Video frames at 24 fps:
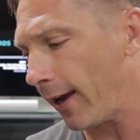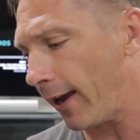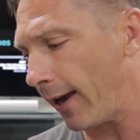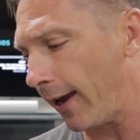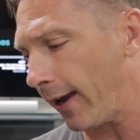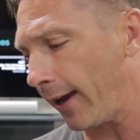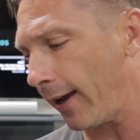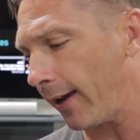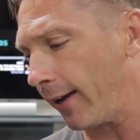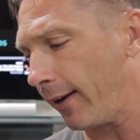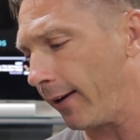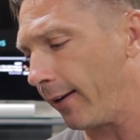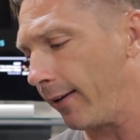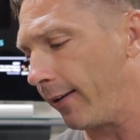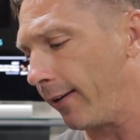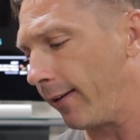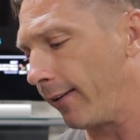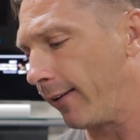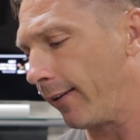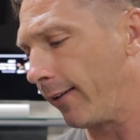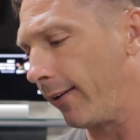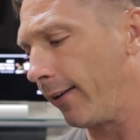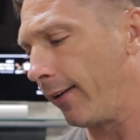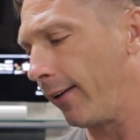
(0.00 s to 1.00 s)
And
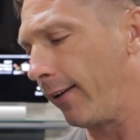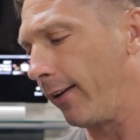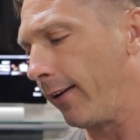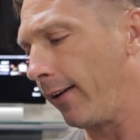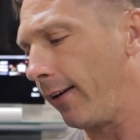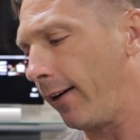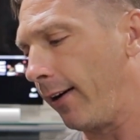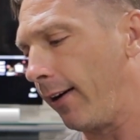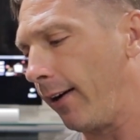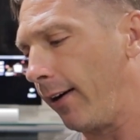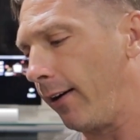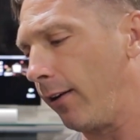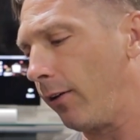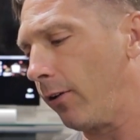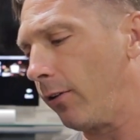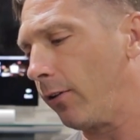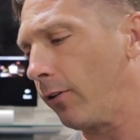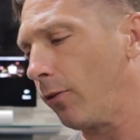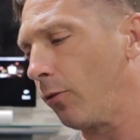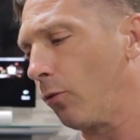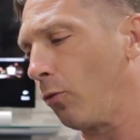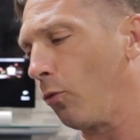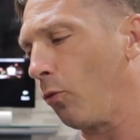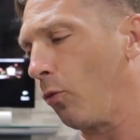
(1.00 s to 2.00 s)

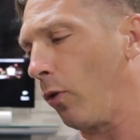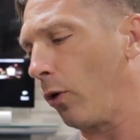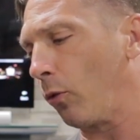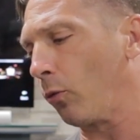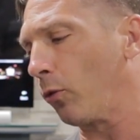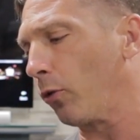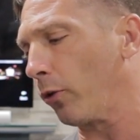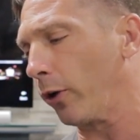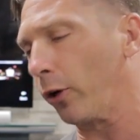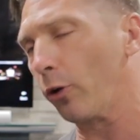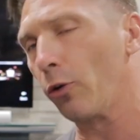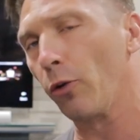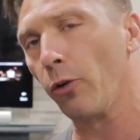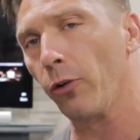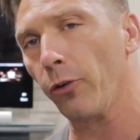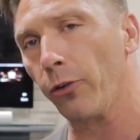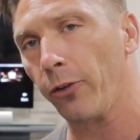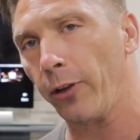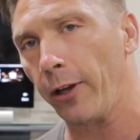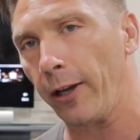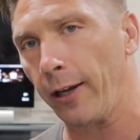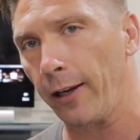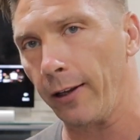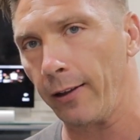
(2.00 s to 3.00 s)
one really cool
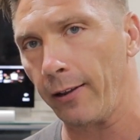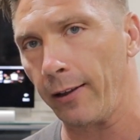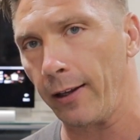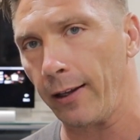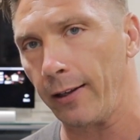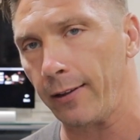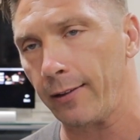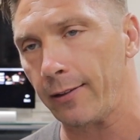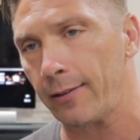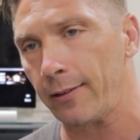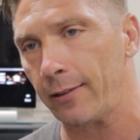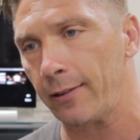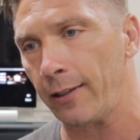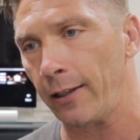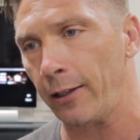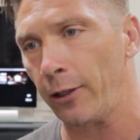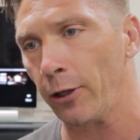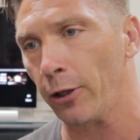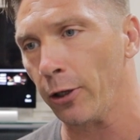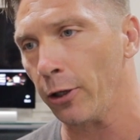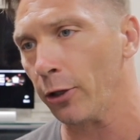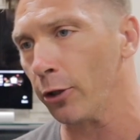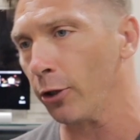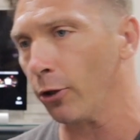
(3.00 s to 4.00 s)
thing that
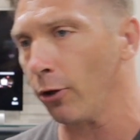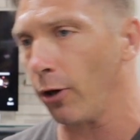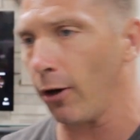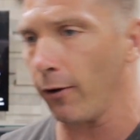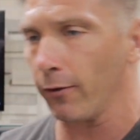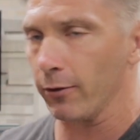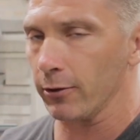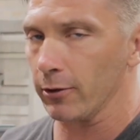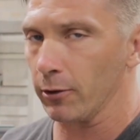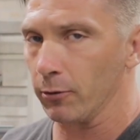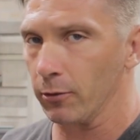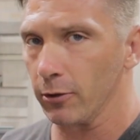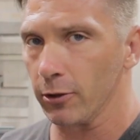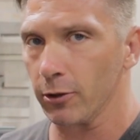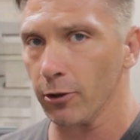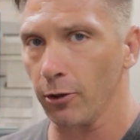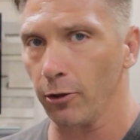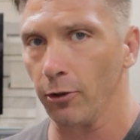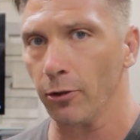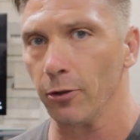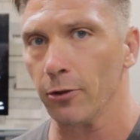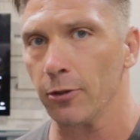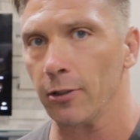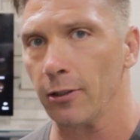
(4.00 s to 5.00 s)
you can do, obviously, with
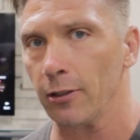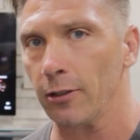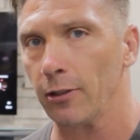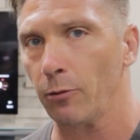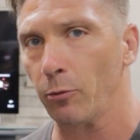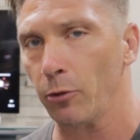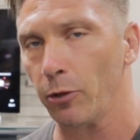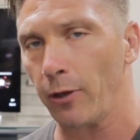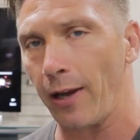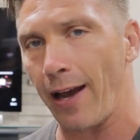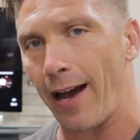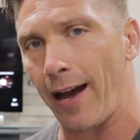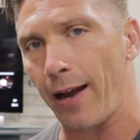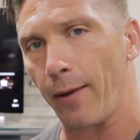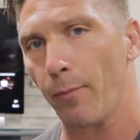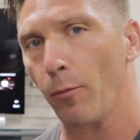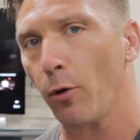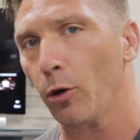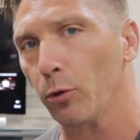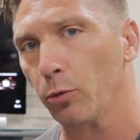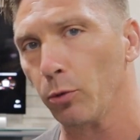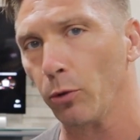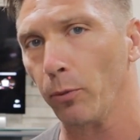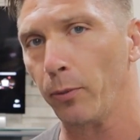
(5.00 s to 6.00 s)
Sonos is when you add
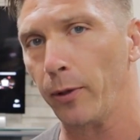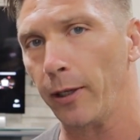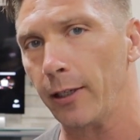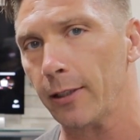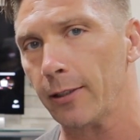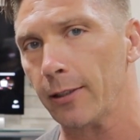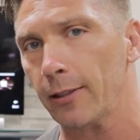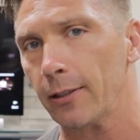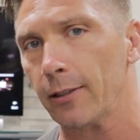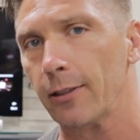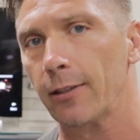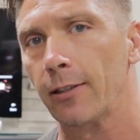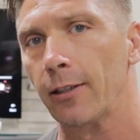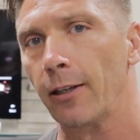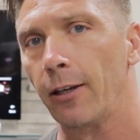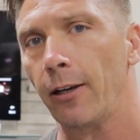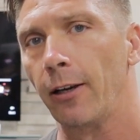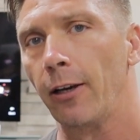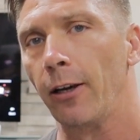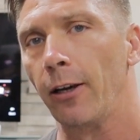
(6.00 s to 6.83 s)
multiple pieces,